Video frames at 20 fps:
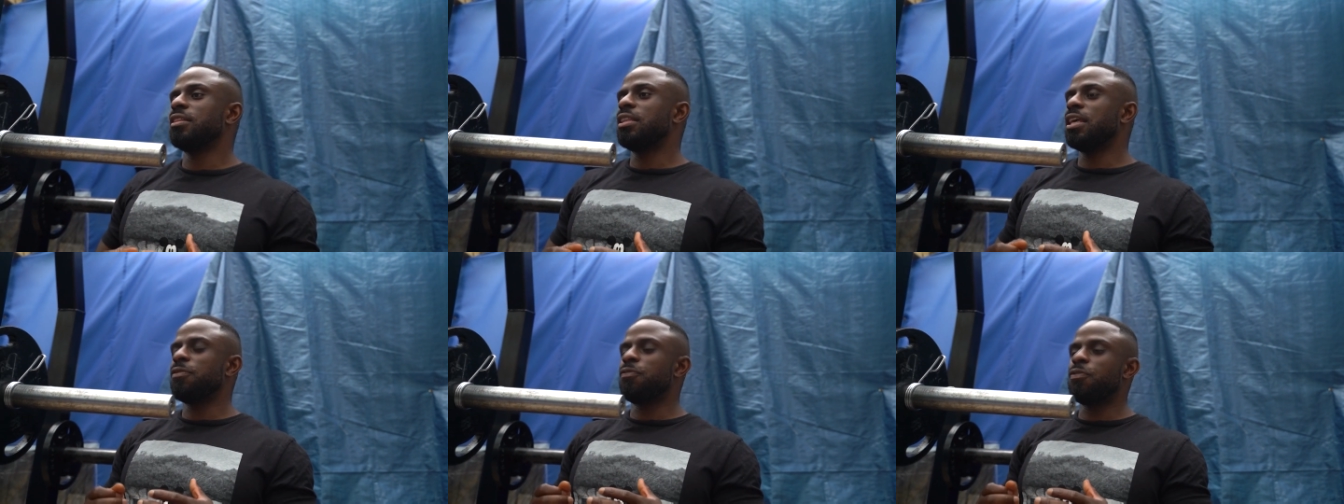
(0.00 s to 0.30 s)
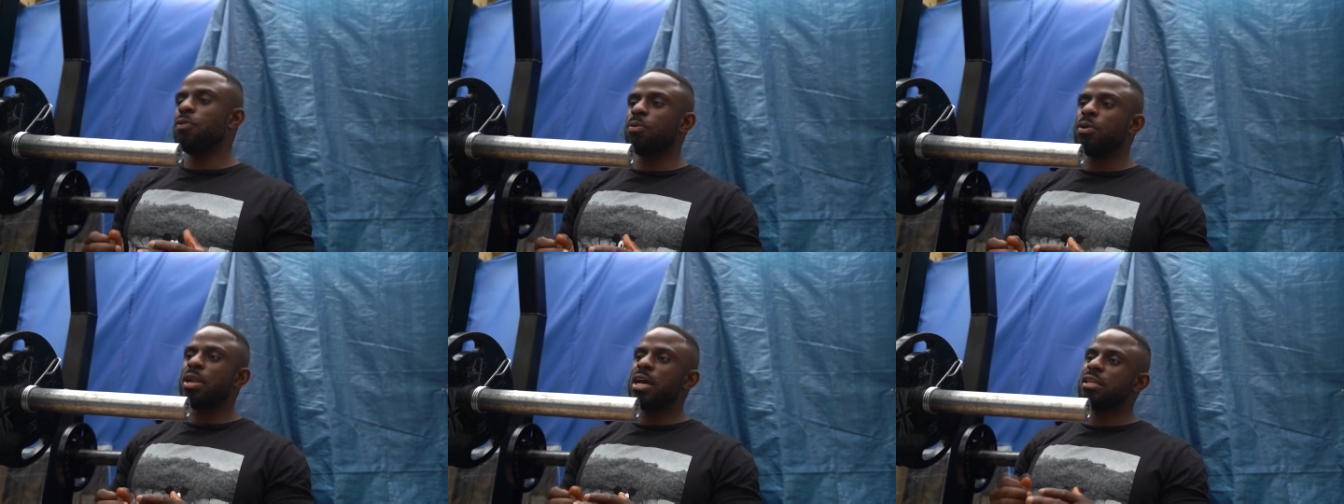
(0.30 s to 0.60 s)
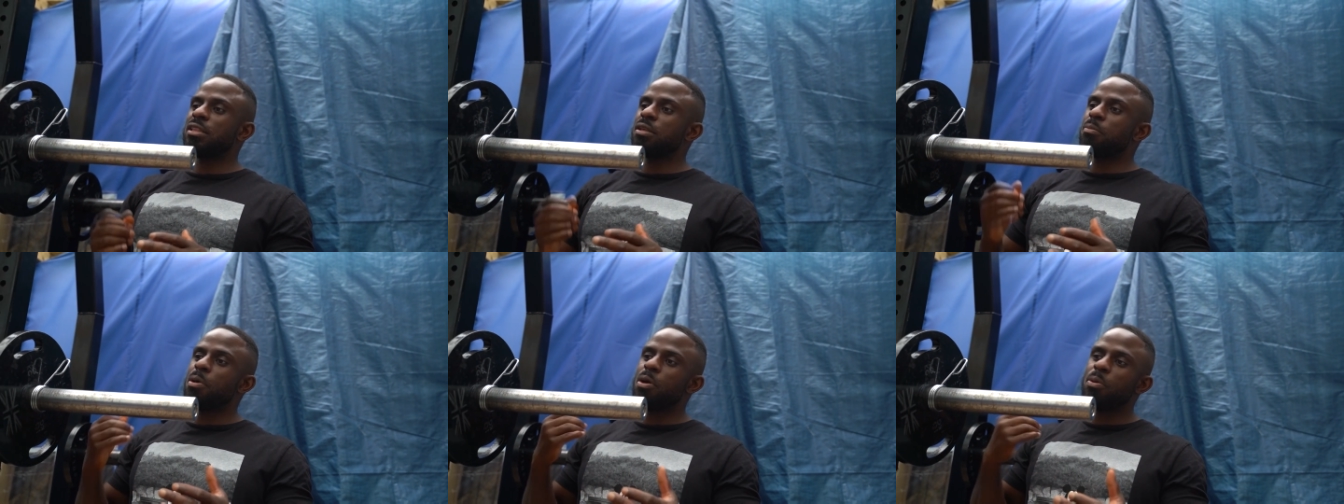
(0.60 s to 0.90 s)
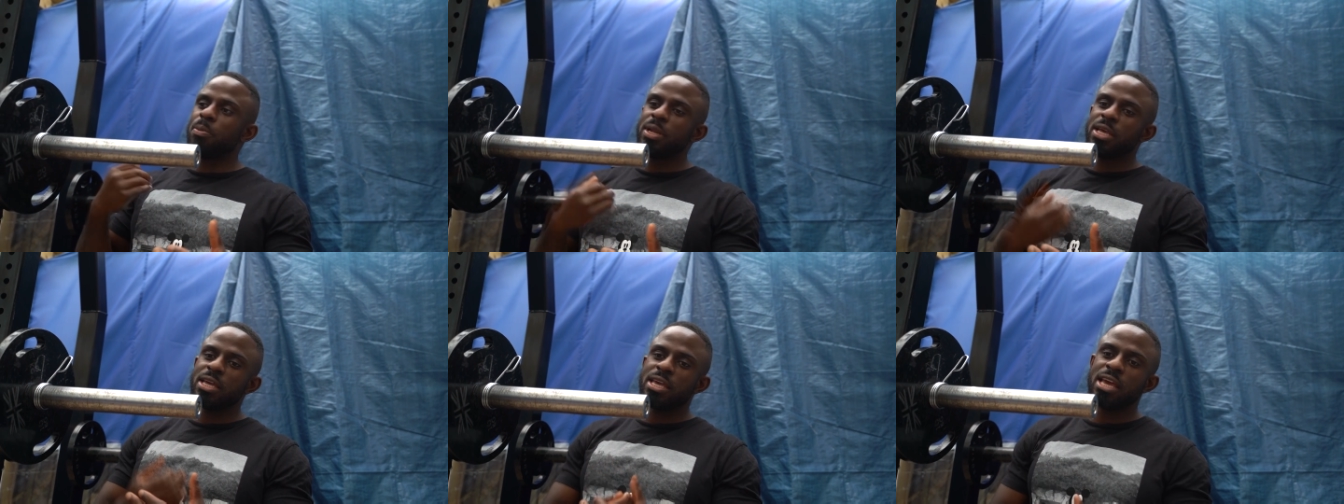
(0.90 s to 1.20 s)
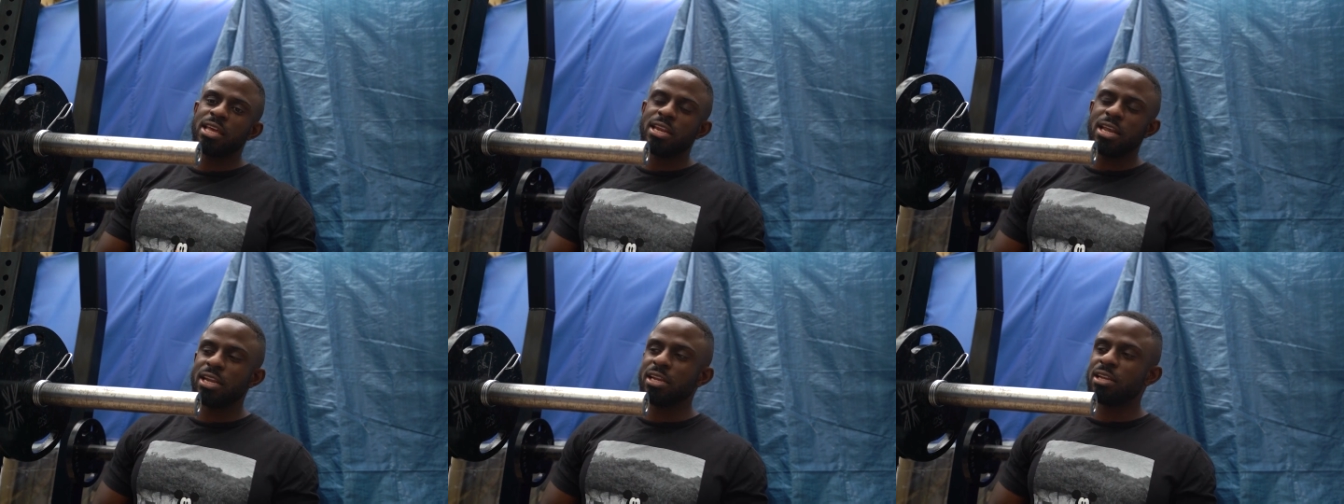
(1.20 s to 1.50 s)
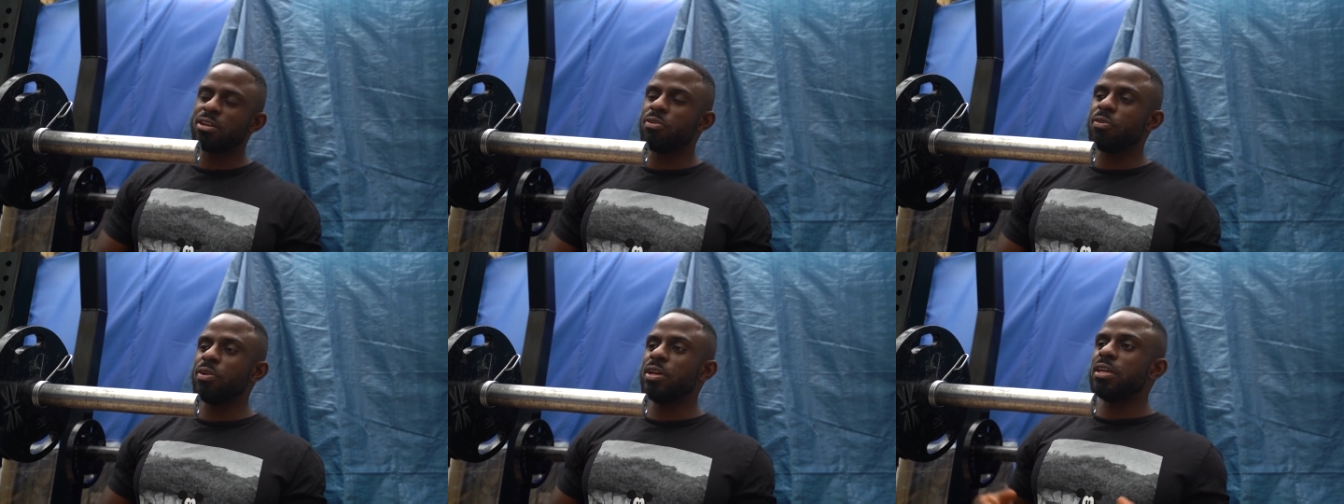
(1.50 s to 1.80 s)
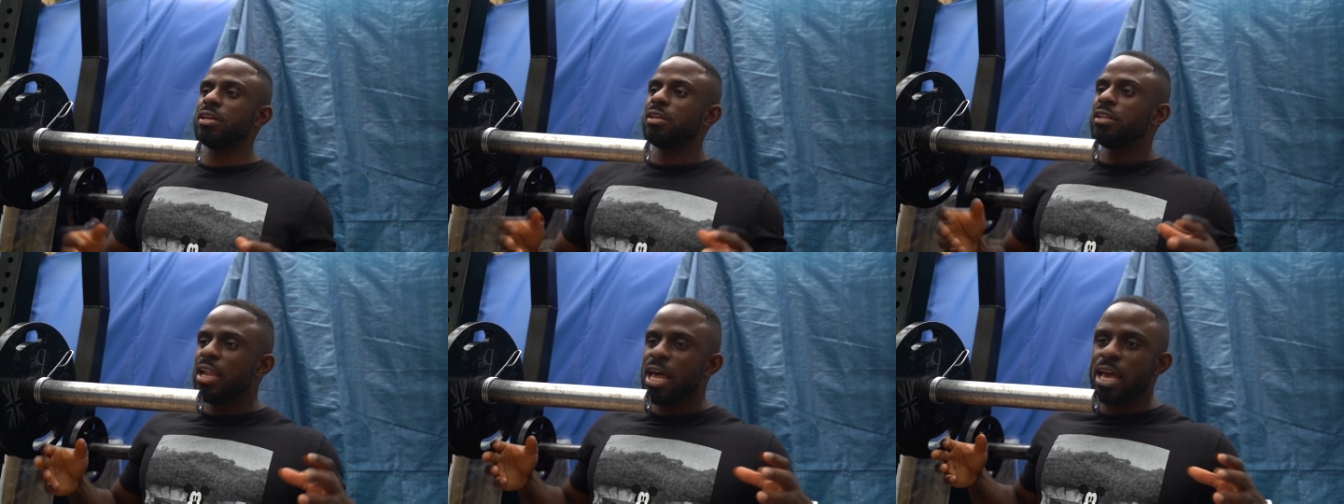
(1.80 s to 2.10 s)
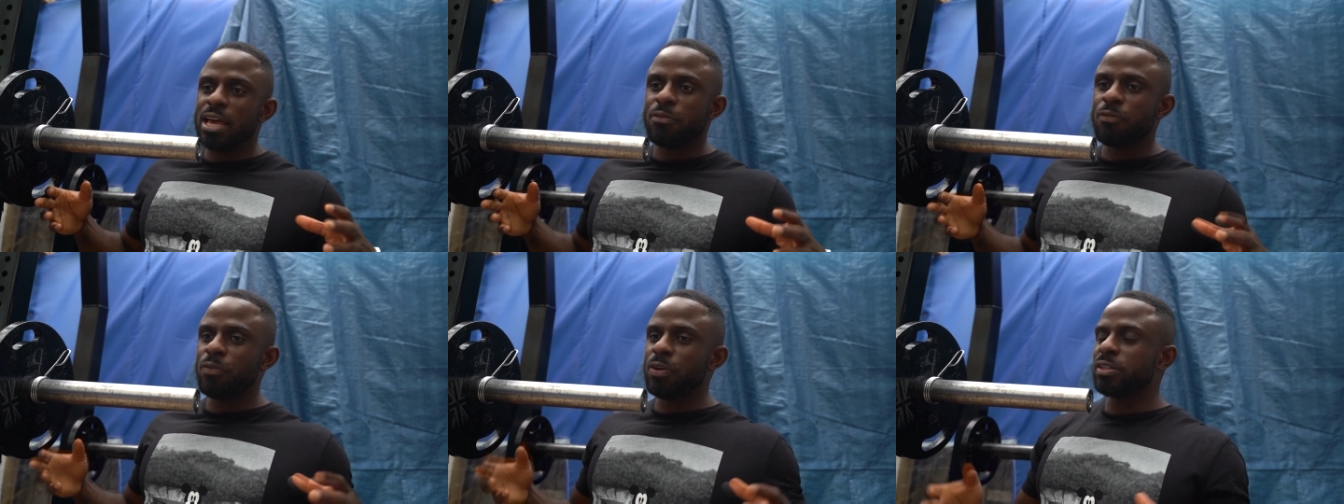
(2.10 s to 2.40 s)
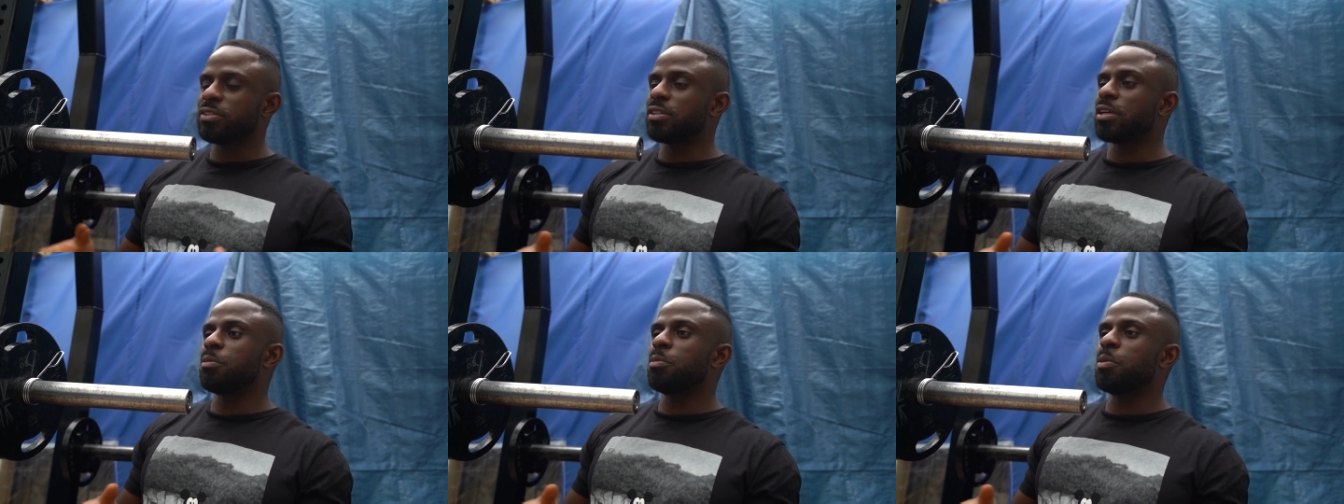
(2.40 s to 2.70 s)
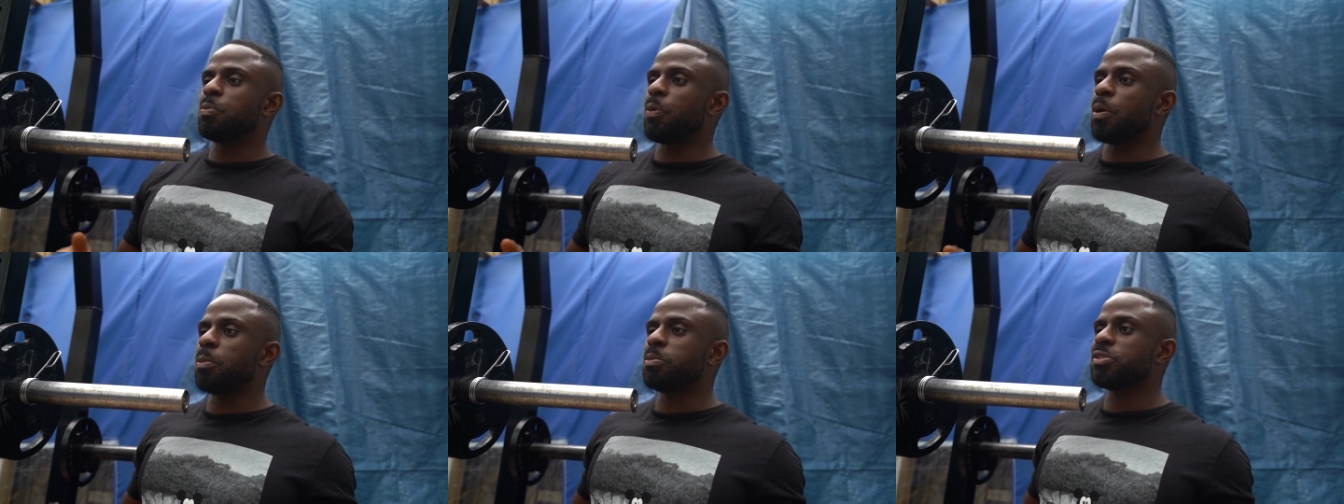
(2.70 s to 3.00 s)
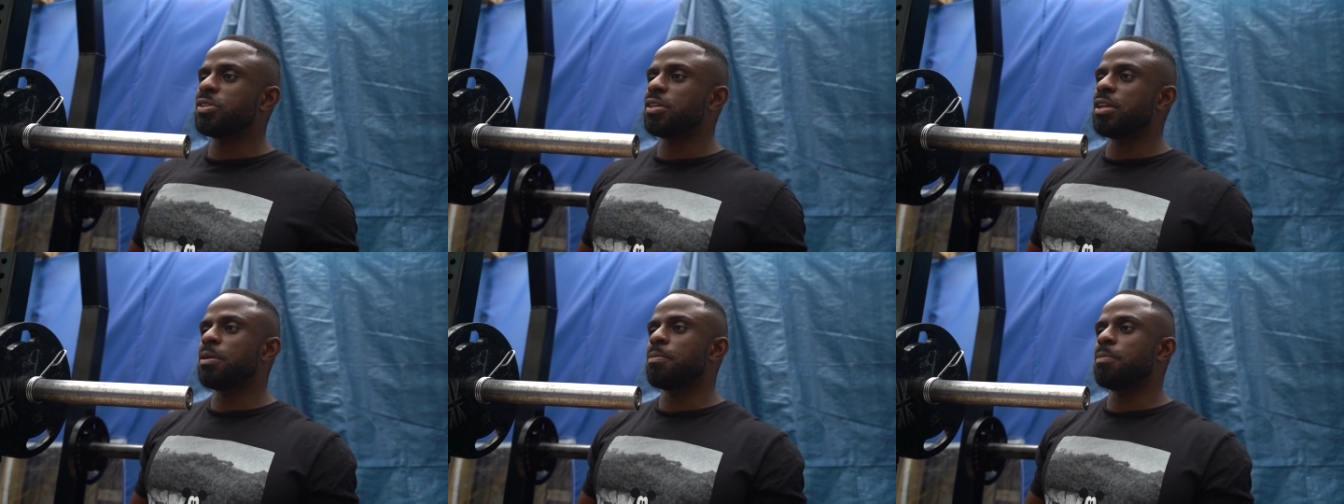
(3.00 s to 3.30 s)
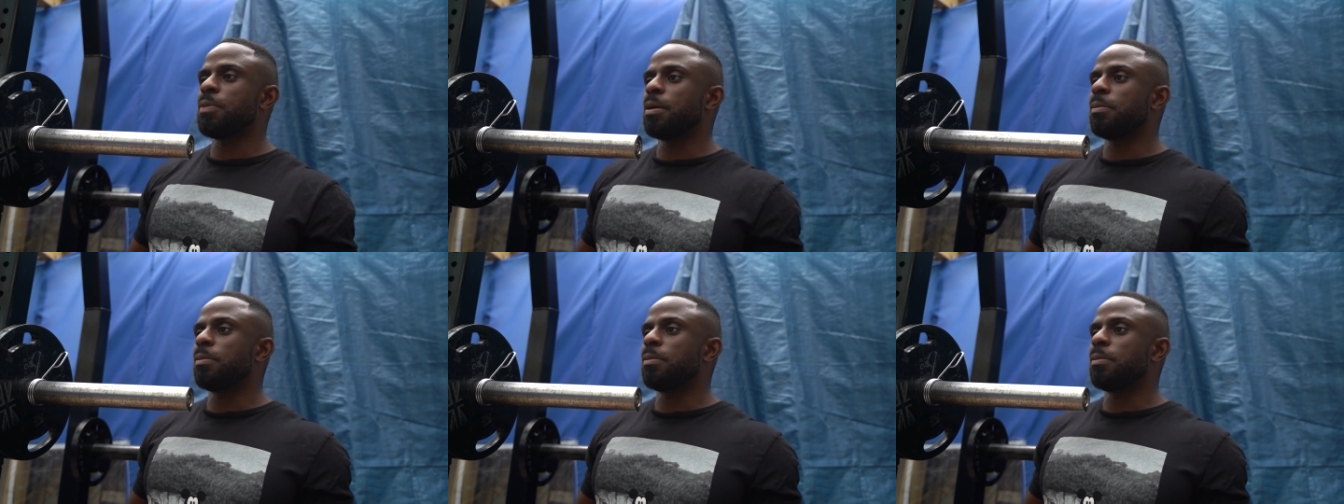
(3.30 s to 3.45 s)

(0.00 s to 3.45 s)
they feel like the moment they get that degree, like things are going to be promised to them.